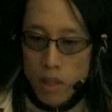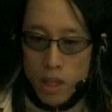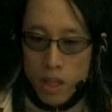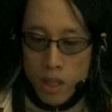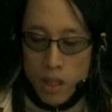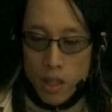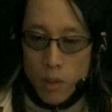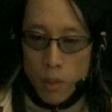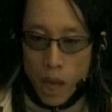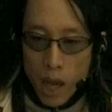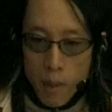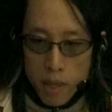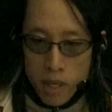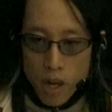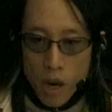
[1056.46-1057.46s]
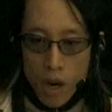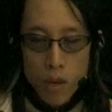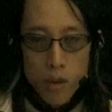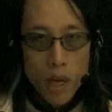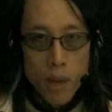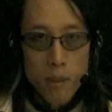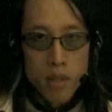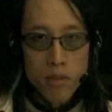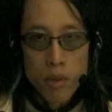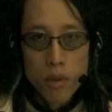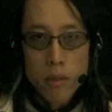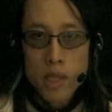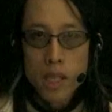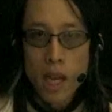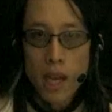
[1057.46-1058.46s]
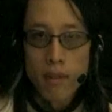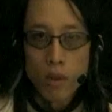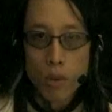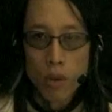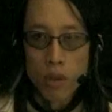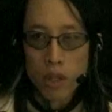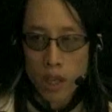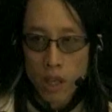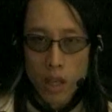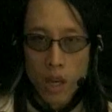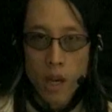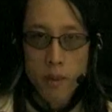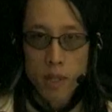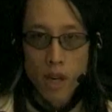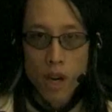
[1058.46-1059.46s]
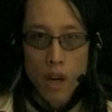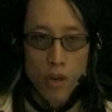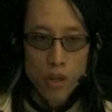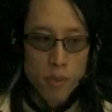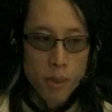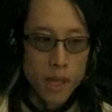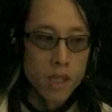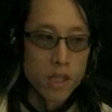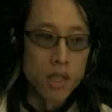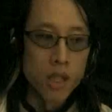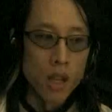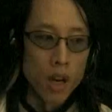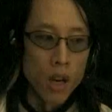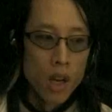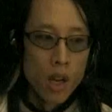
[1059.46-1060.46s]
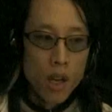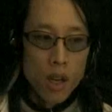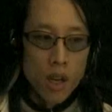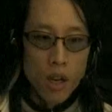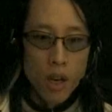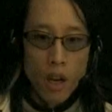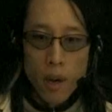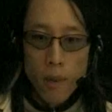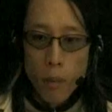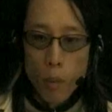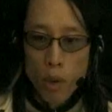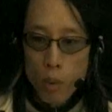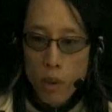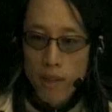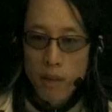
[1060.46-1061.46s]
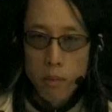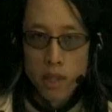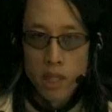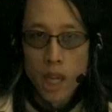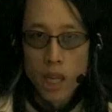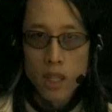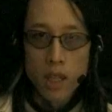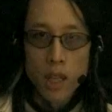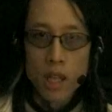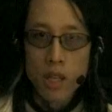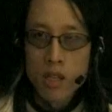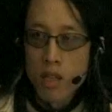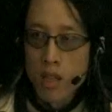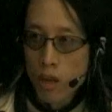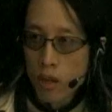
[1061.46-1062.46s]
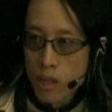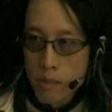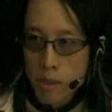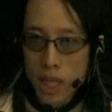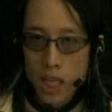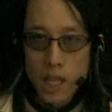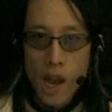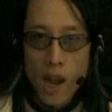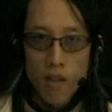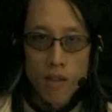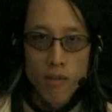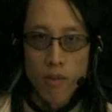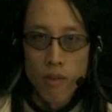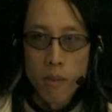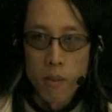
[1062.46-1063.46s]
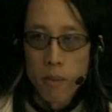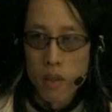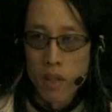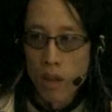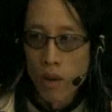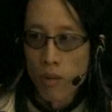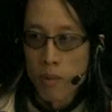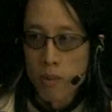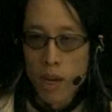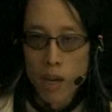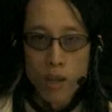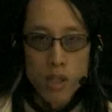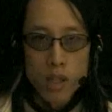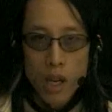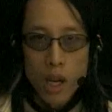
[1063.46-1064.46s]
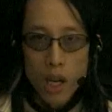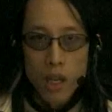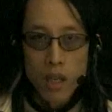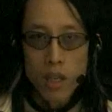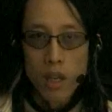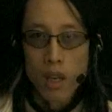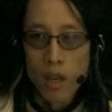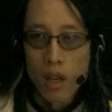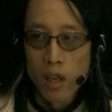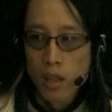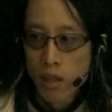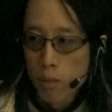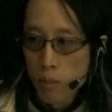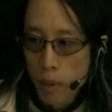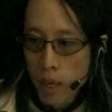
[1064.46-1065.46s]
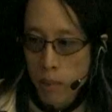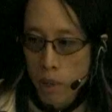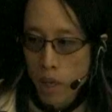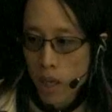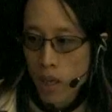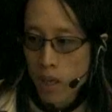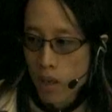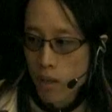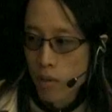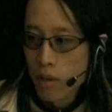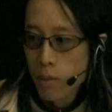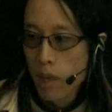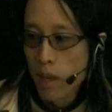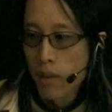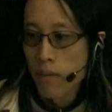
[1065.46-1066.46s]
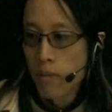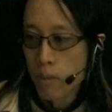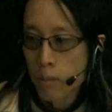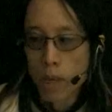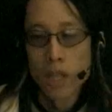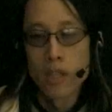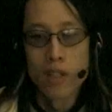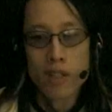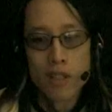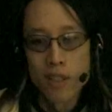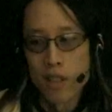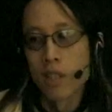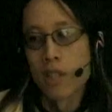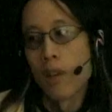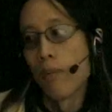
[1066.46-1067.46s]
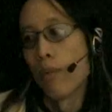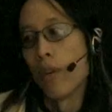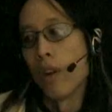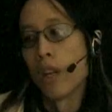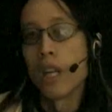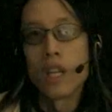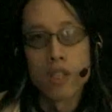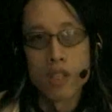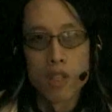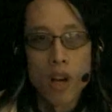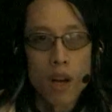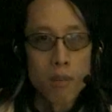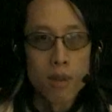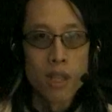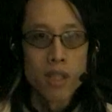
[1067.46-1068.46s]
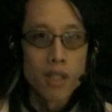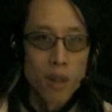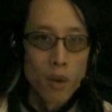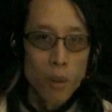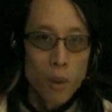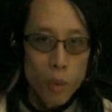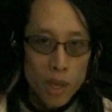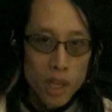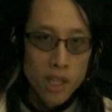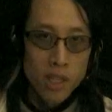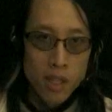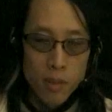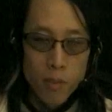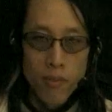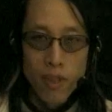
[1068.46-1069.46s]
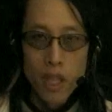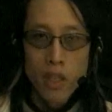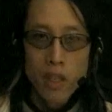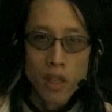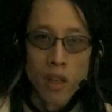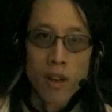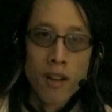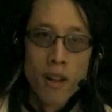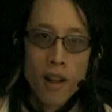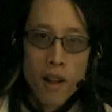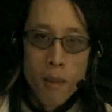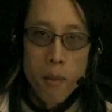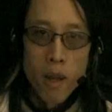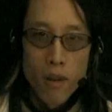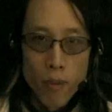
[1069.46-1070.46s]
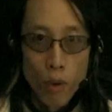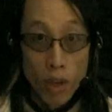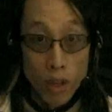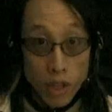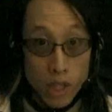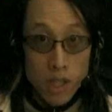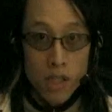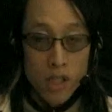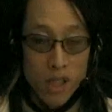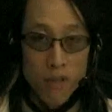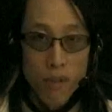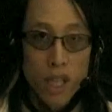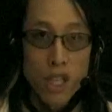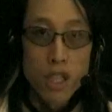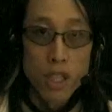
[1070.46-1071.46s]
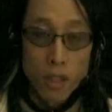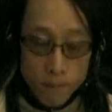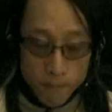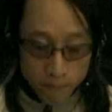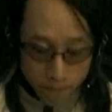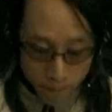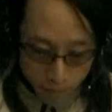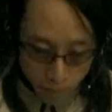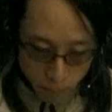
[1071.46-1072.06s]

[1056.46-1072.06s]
you know uh, how much cargo how much room does it have to hold in it you know how much cargo space is there um, what do we have to protect against you know is it being attacked from you know from the outside uh, by by you know some kind of monsters is it for against zombies you know what, what is this vehicle meant for this is invention